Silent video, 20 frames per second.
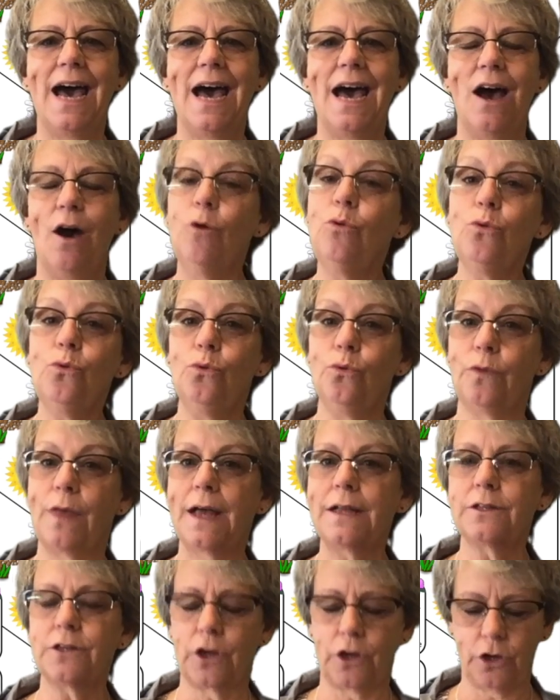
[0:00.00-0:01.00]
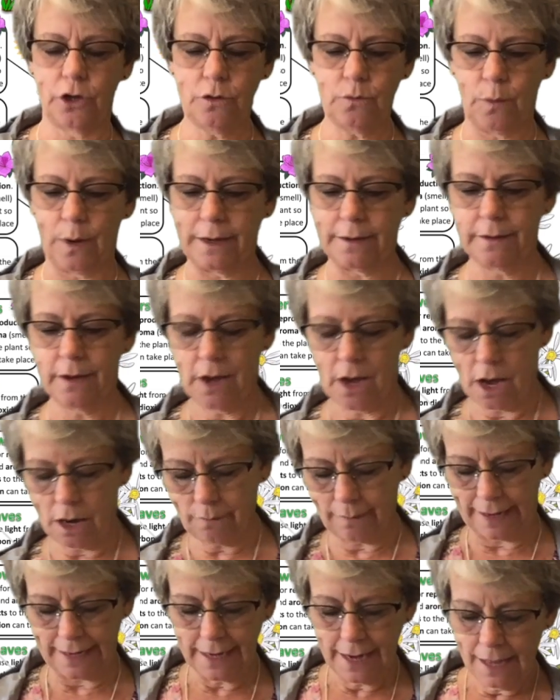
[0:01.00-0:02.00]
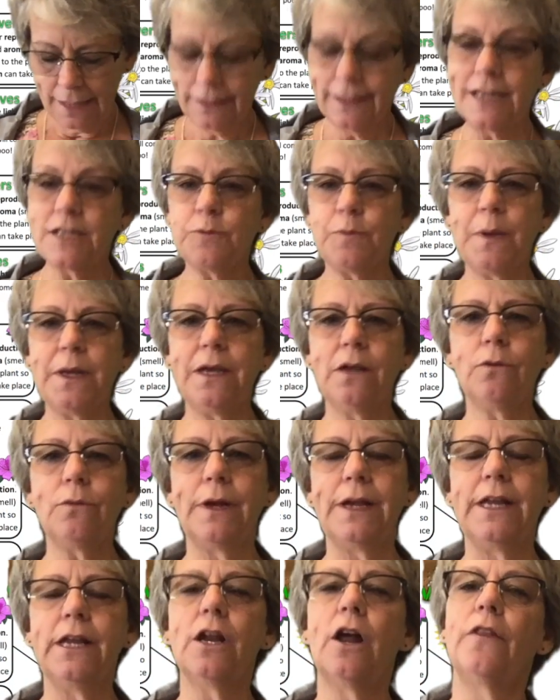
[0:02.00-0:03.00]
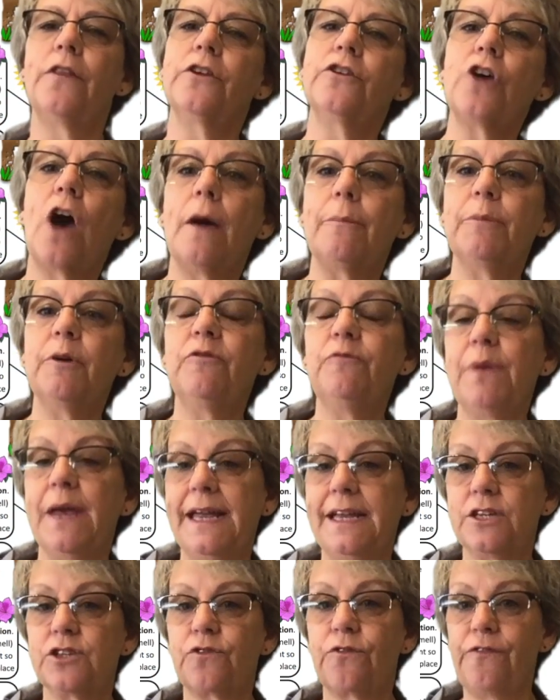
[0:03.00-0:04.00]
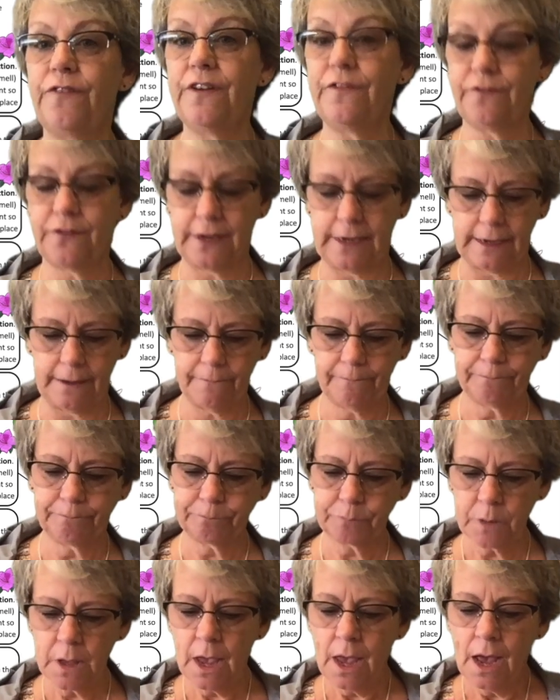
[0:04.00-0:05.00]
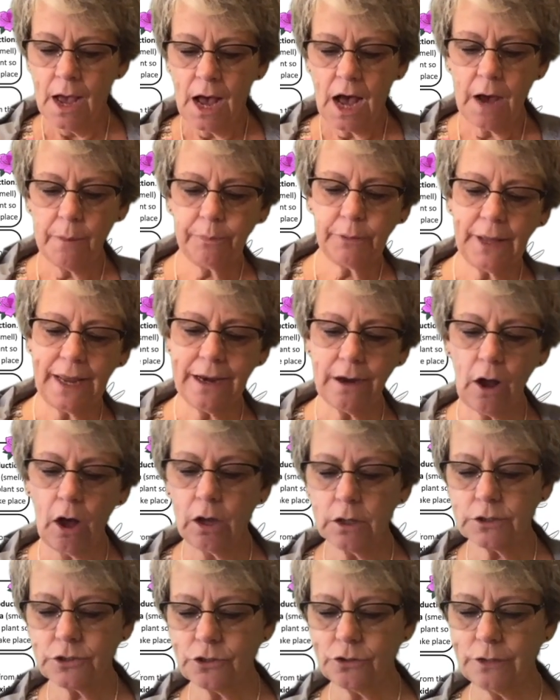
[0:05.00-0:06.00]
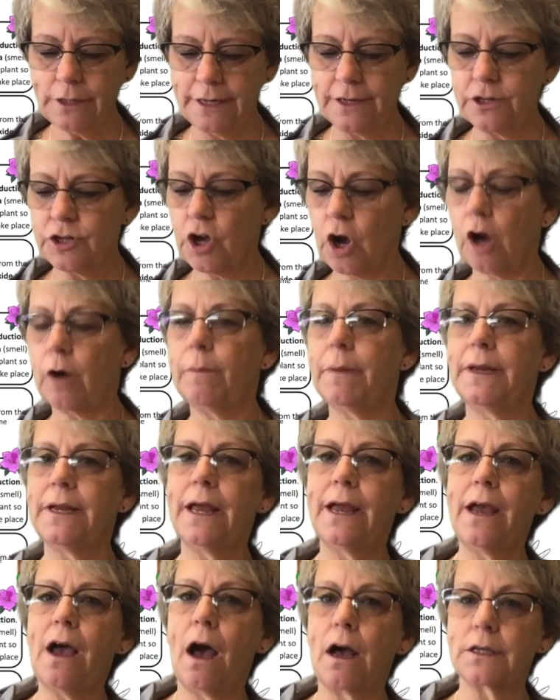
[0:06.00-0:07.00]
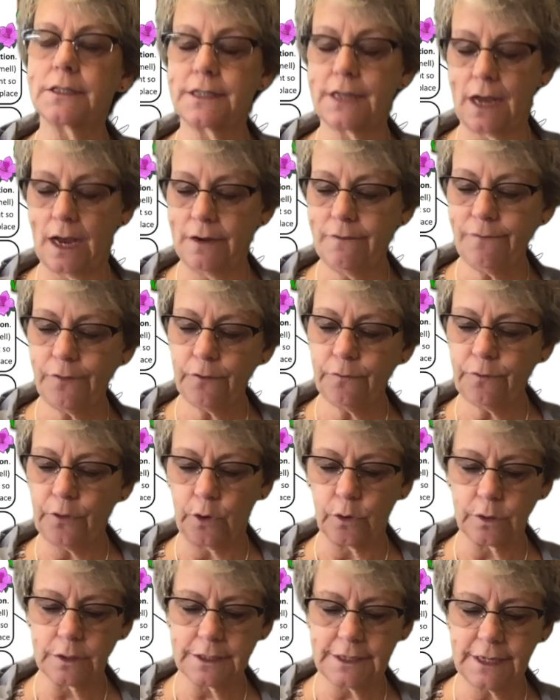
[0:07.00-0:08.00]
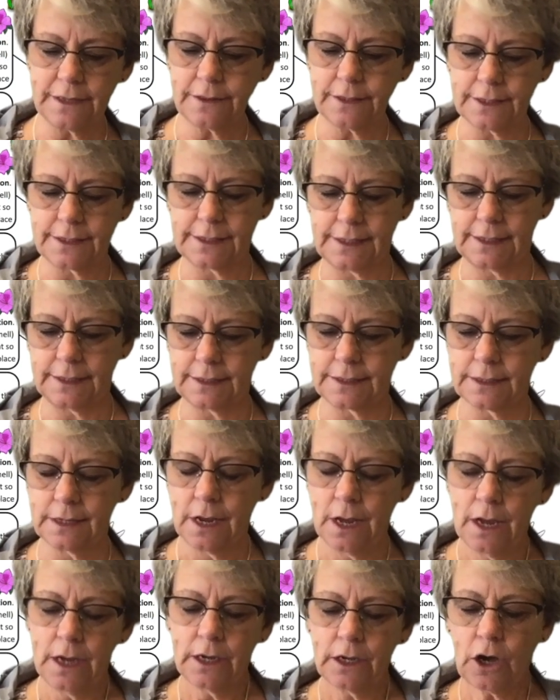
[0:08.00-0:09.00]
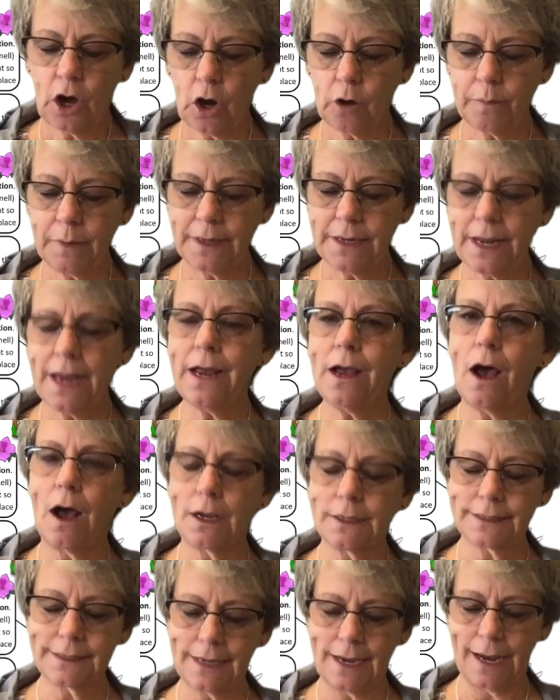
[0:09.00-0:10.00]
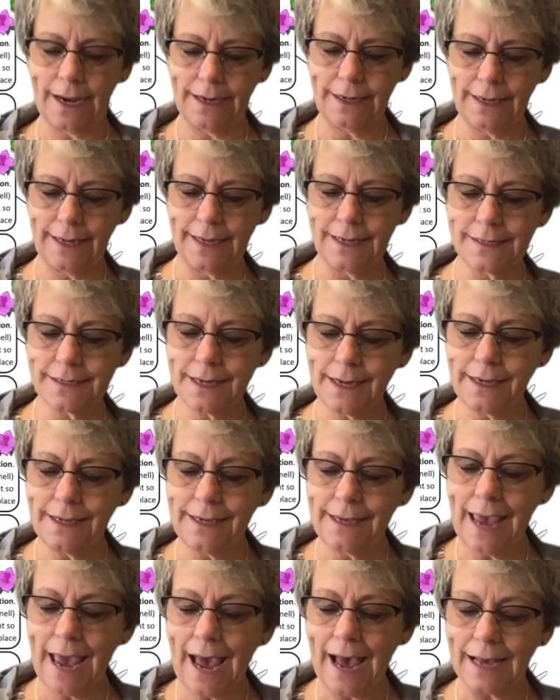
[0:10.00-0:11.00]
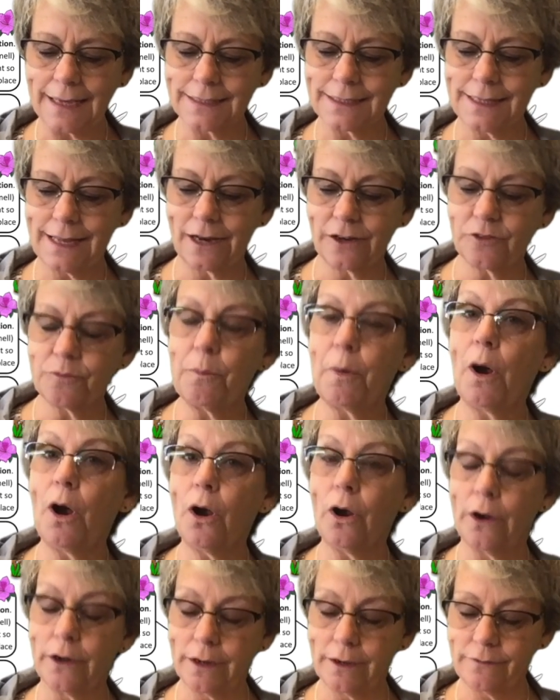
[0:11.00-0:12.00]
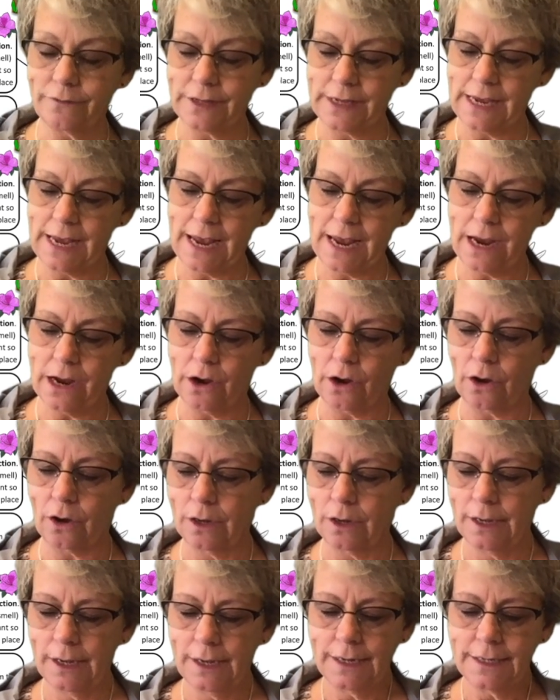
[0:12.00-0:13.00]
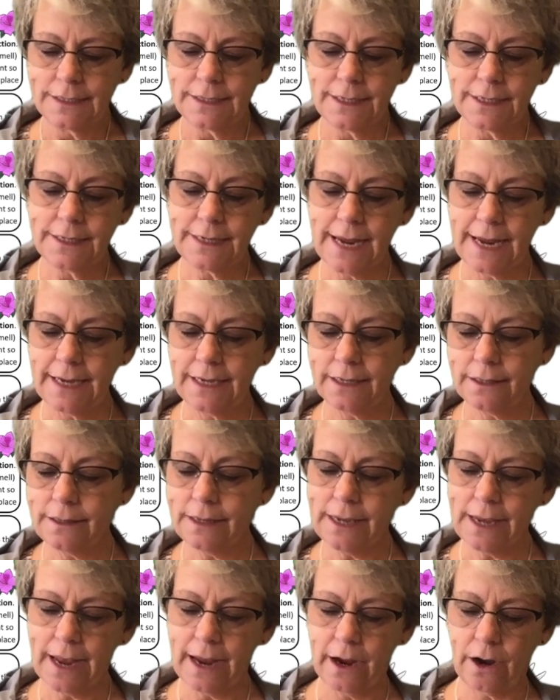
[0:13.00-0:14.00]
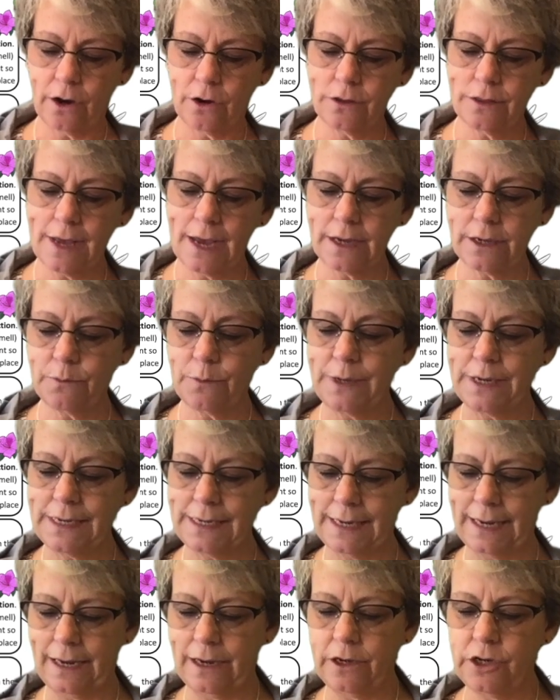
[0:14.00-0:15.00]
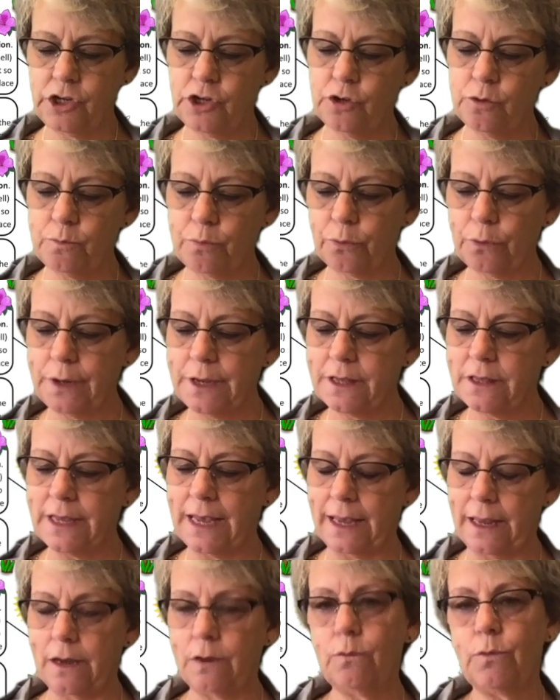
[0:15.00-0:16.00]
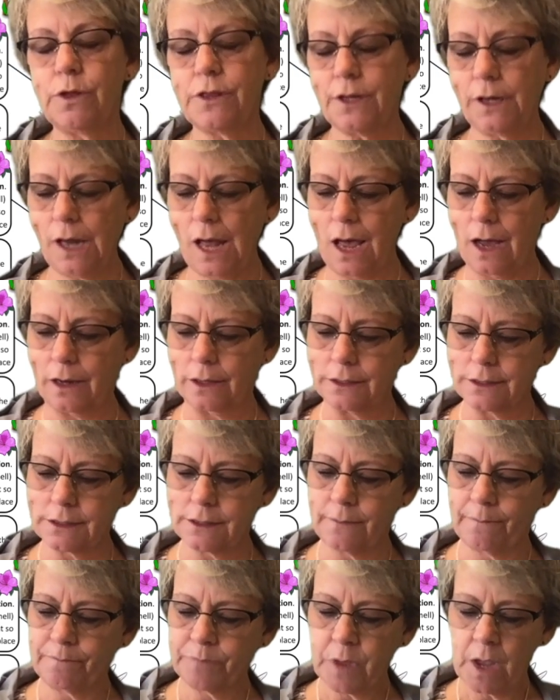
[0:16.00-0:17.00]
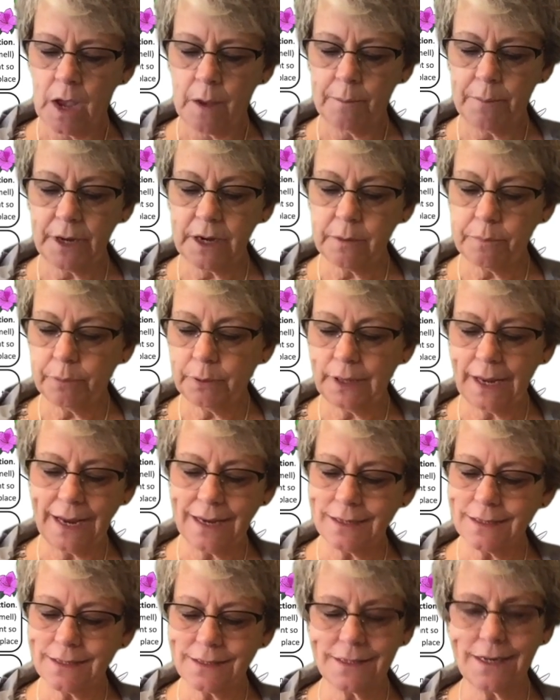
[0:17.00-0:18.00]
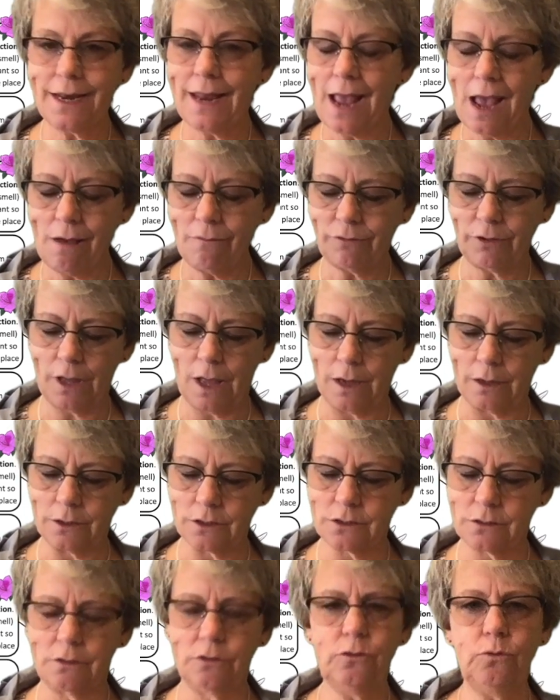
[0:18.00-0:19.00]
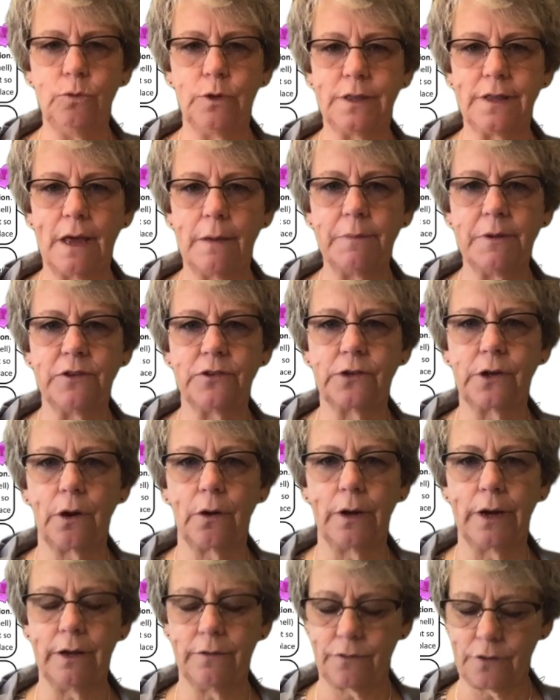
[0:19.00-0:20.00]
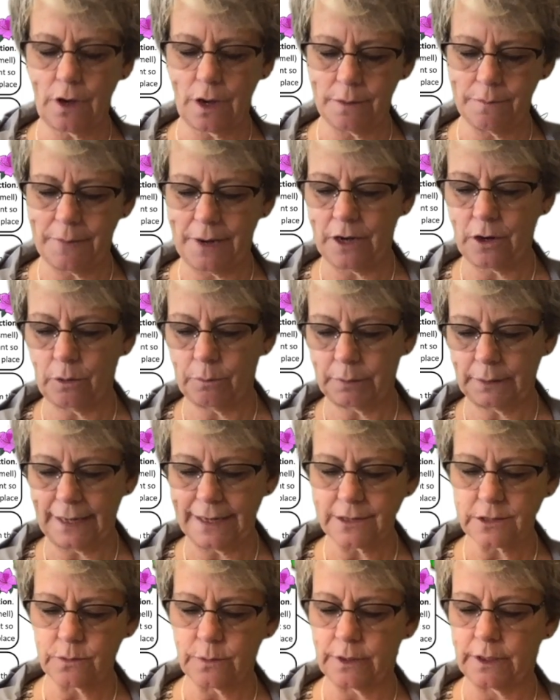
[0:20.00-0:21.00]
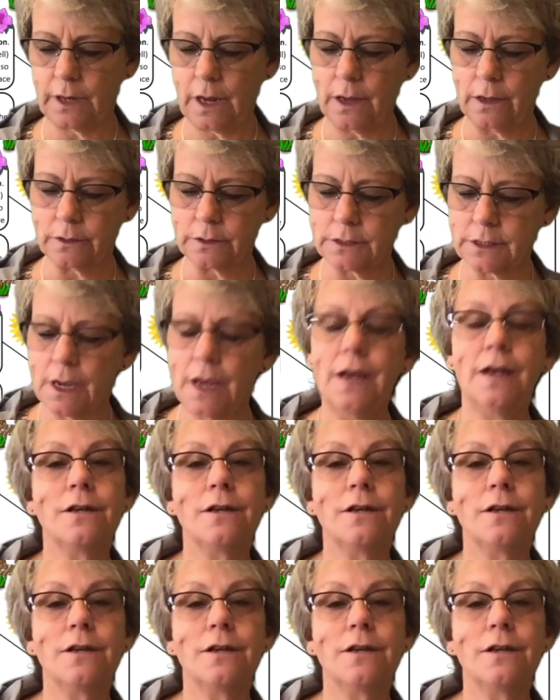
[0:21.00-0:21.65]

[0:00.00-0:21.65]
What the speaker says: Ooh, that's a good one. All right, let's begin reading on the top of page 50. A plant also needs carbon dioxide for photosynthesis. Carbon dioxide is a gas that's part of the air. To take in the air that we need, you breathe in with lungs. But a plant doesn't have lungs. Ooh, wouldn't that be scary if God made our plants with lungs?